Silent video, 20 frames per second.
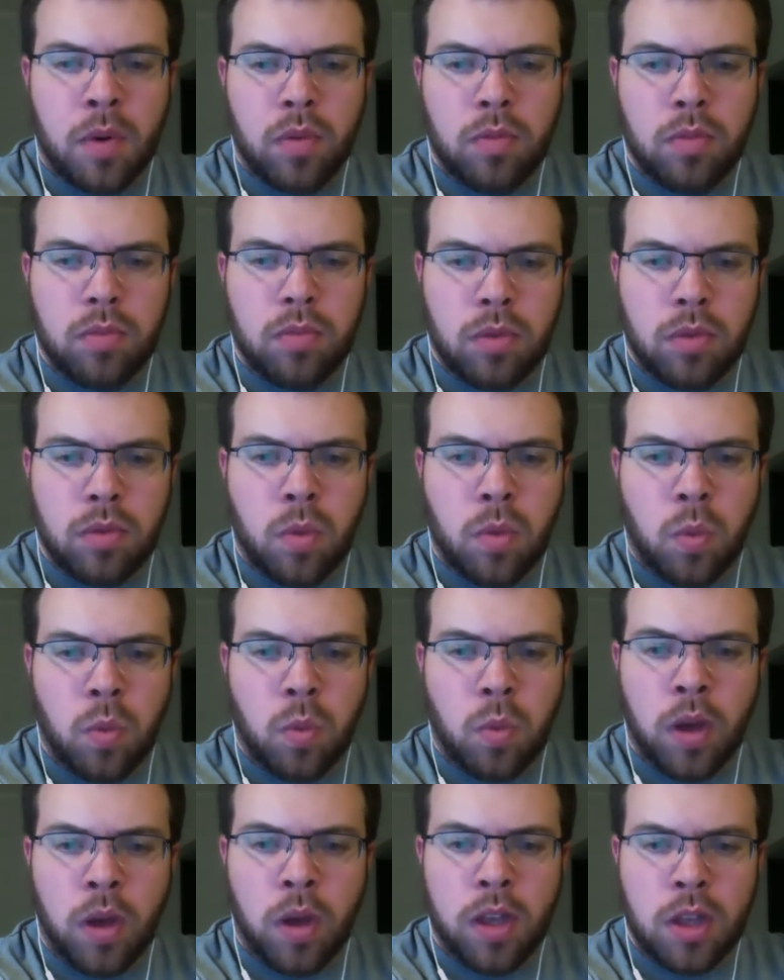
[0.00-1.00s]

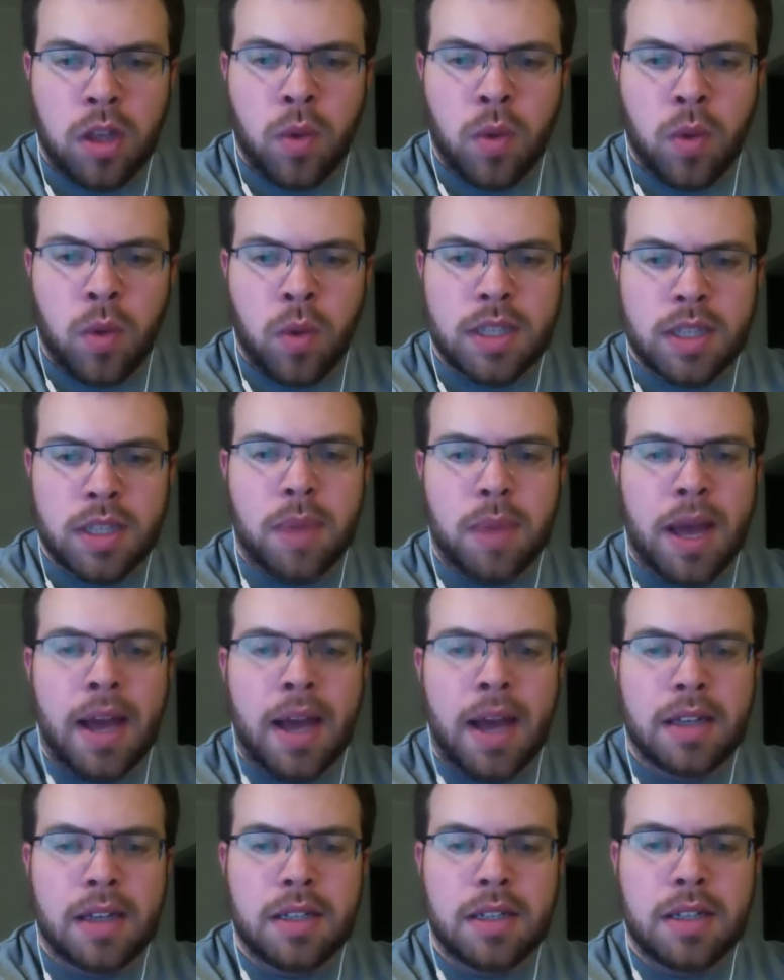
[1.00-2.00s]
what you expect,
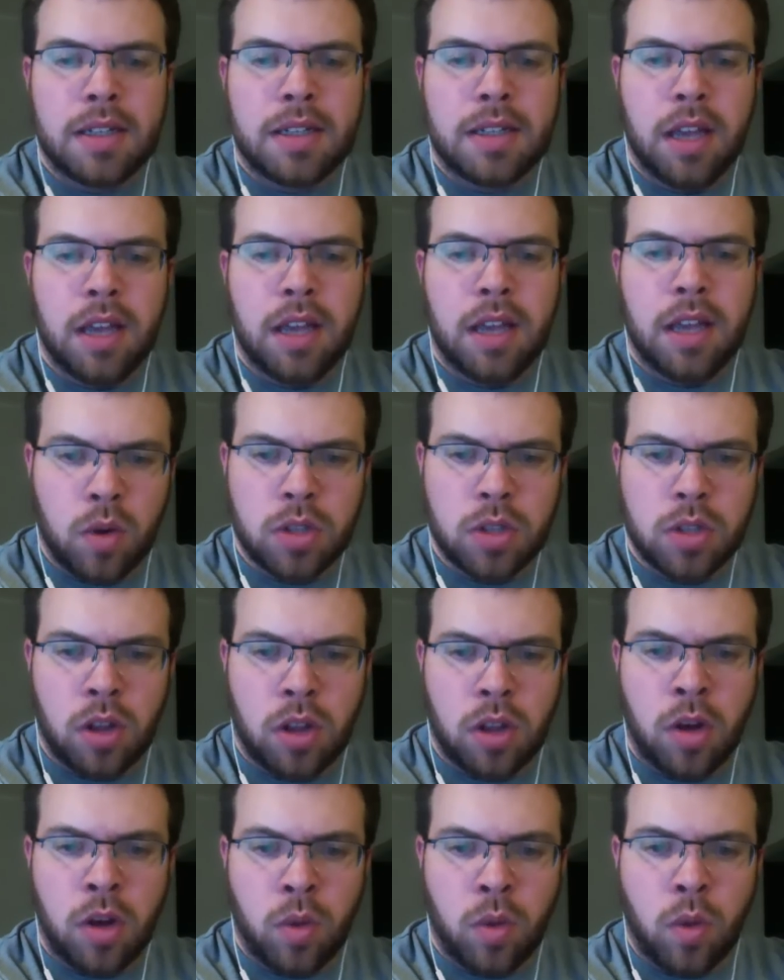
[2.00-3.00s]
it goes a
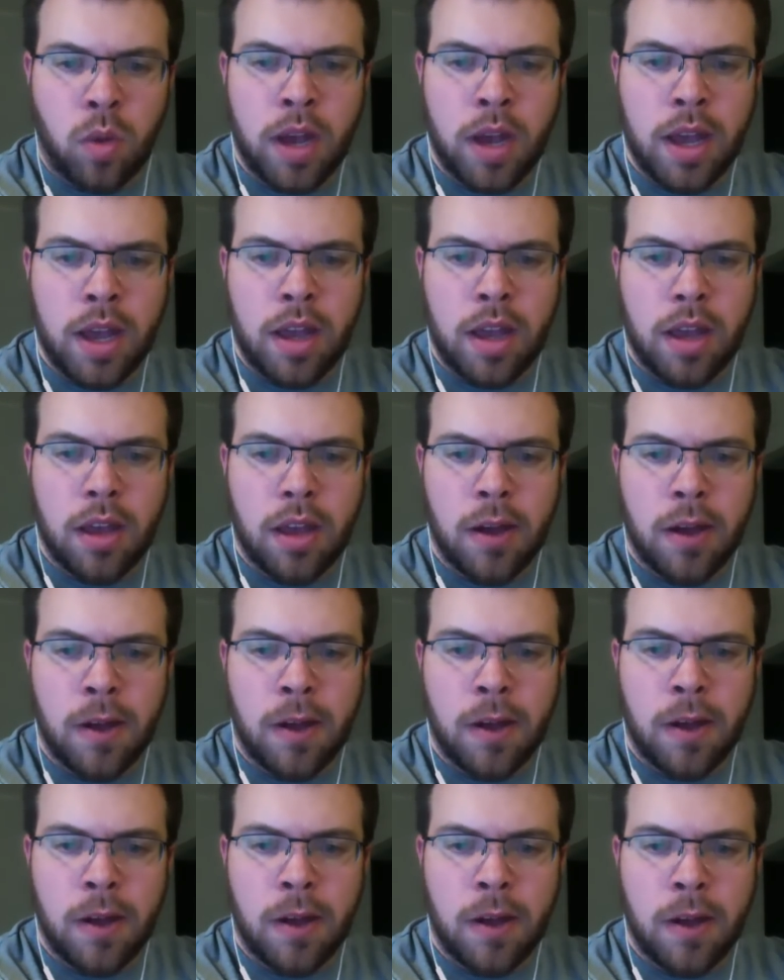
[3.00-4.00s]
long way.
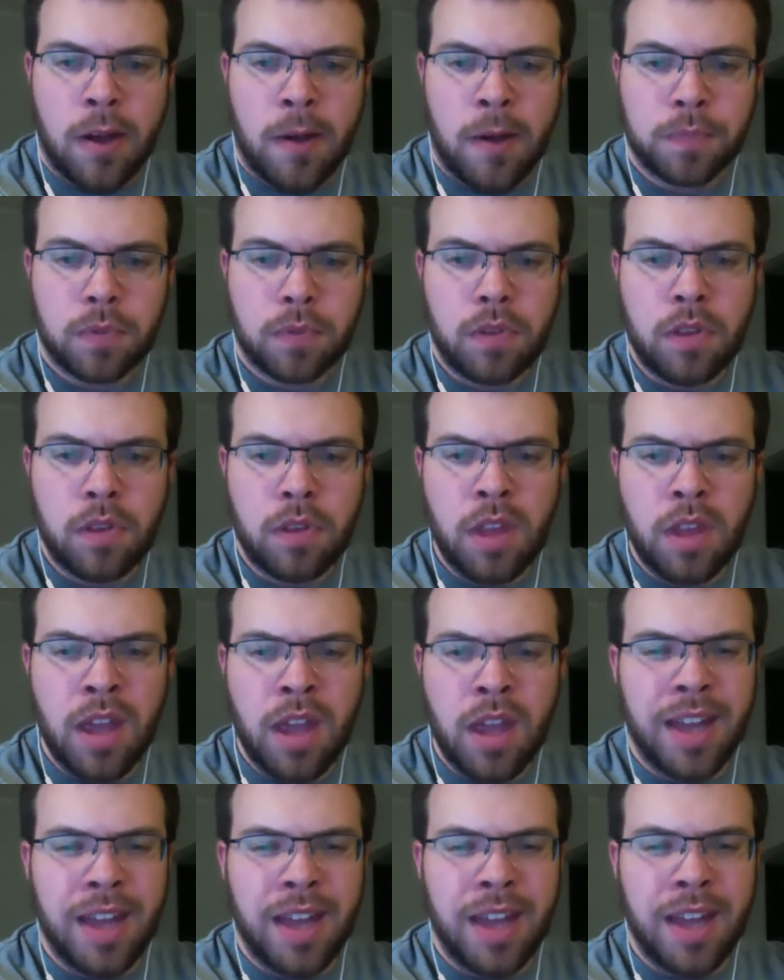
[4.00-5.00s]
And
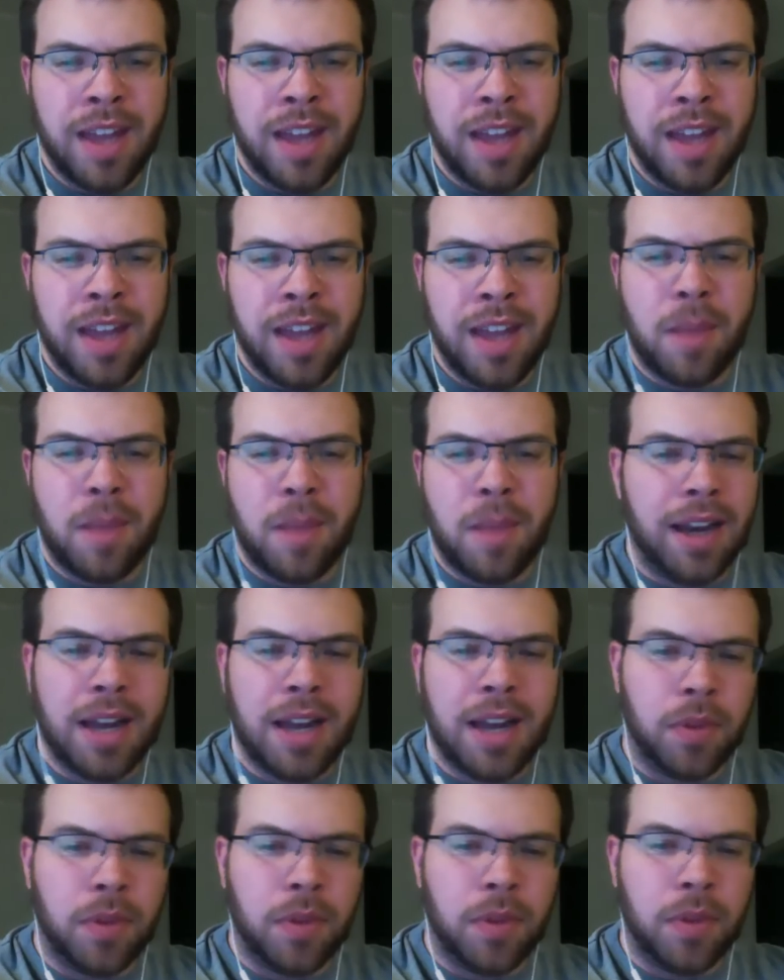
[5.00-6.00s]
that pineapple
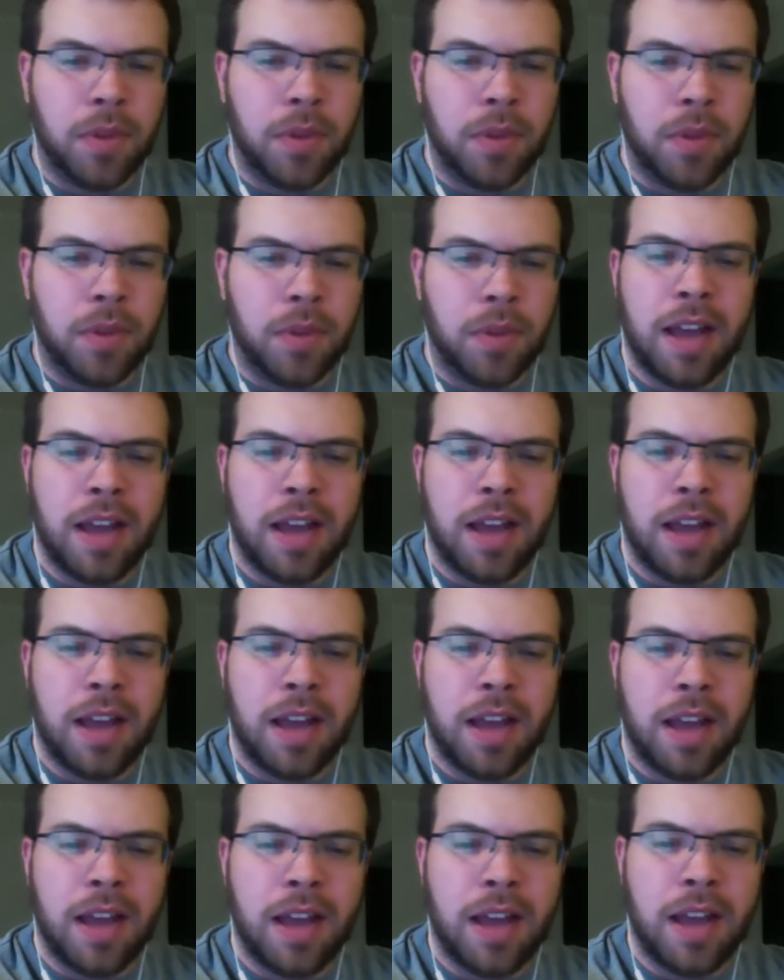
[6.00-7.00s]
thing that we have,
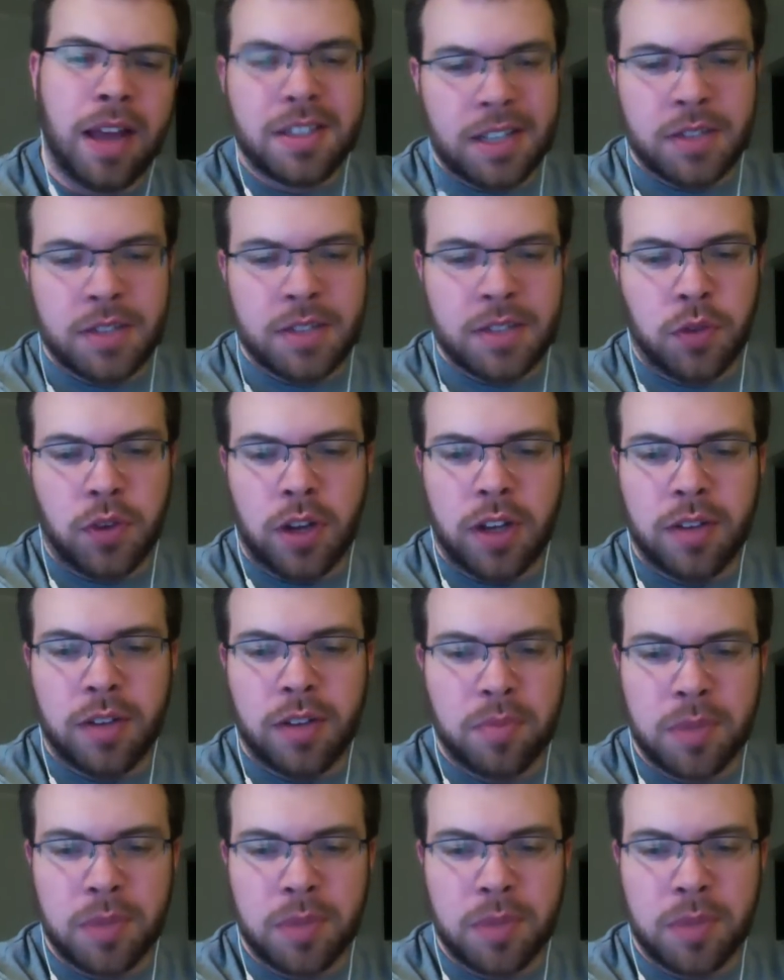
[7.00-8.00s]
that's for fun
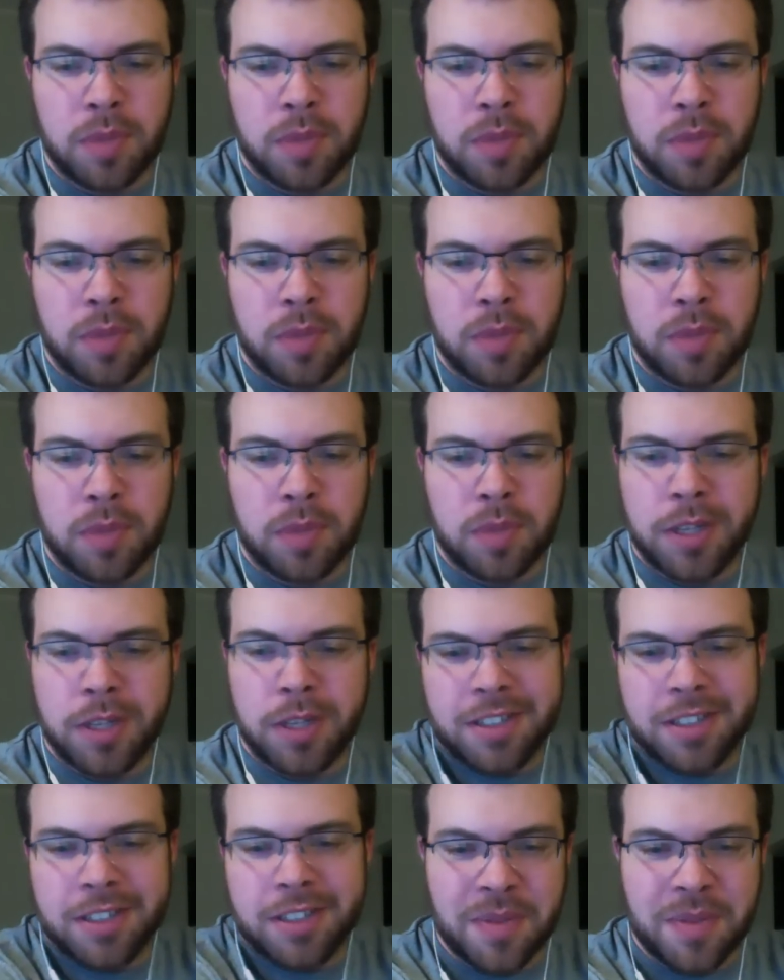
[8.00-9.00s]
because it's
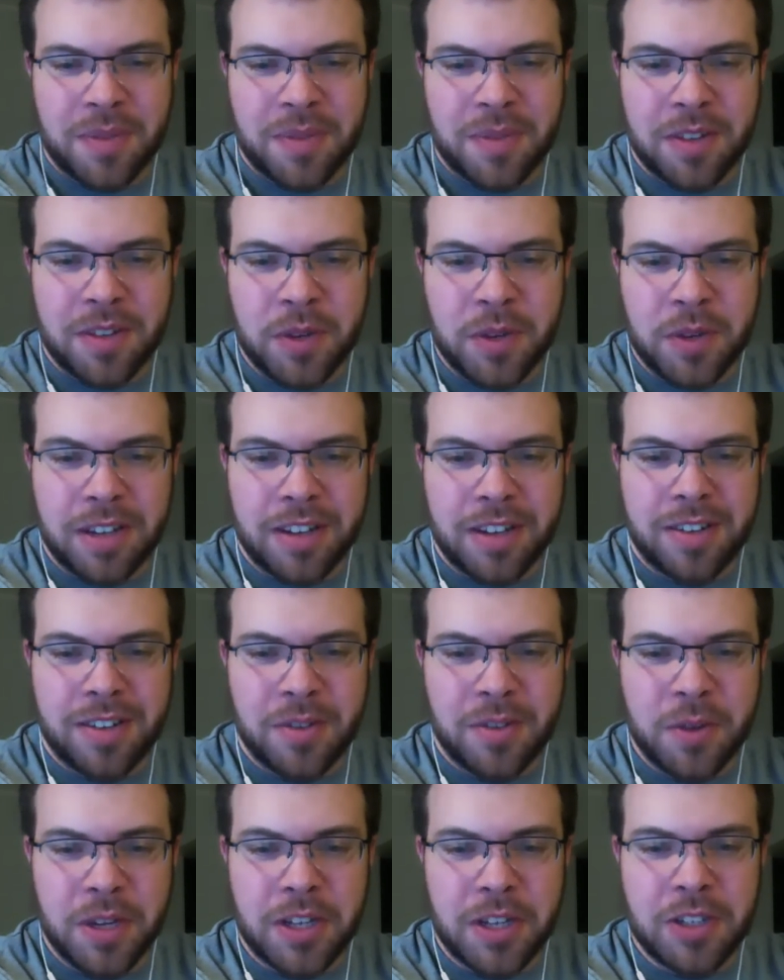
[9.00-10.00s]
something that we
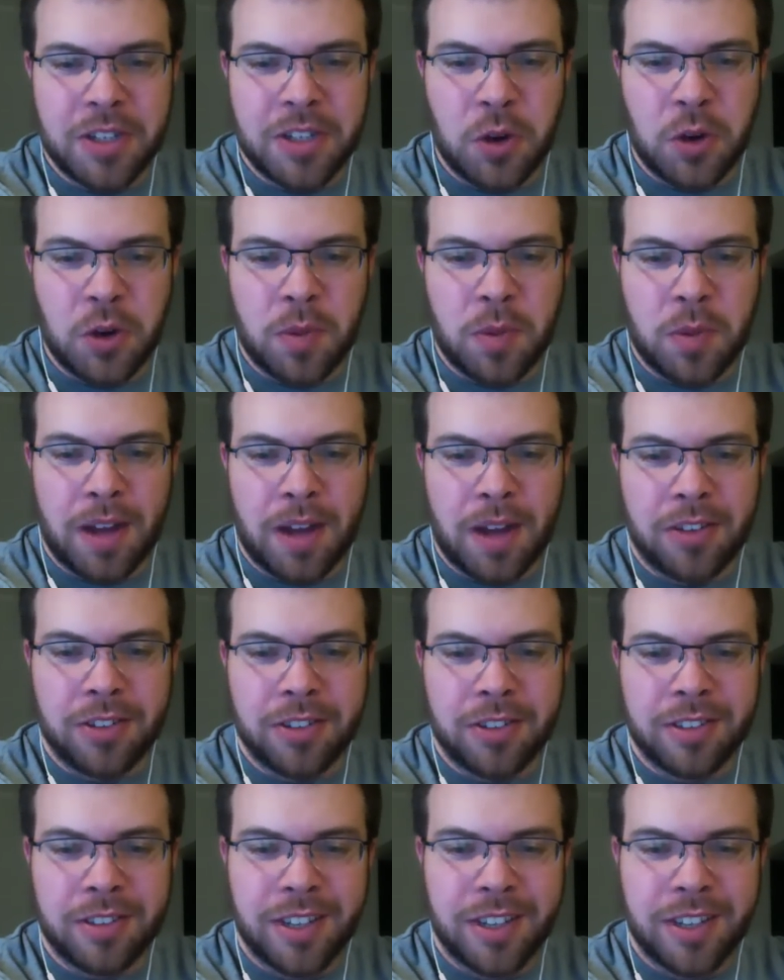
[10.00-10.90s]
can joke about and